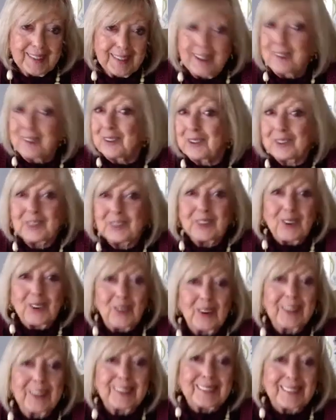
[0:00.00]
And I was so
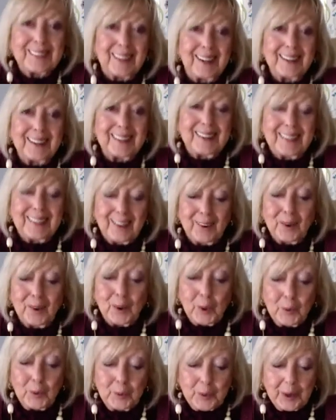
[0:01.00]
excited, a
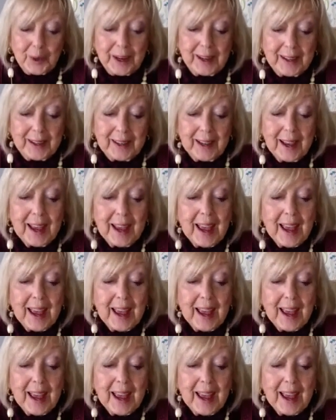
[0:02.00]
whole bread.